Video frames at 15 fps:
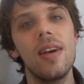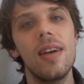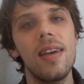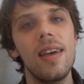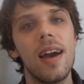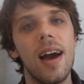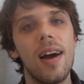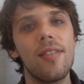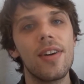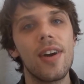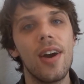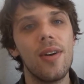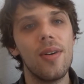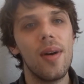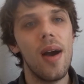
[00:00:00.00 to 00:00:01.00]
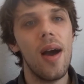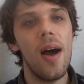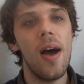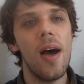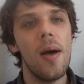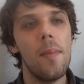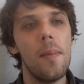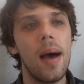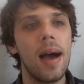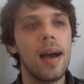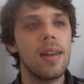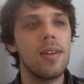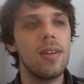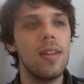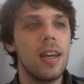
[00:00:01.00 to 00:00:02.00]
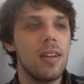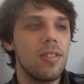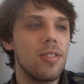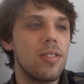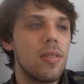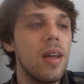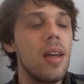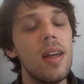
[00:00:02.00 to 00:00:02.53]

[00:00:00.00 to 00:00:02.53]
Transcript: yeah, have a go. Um, and yeah, just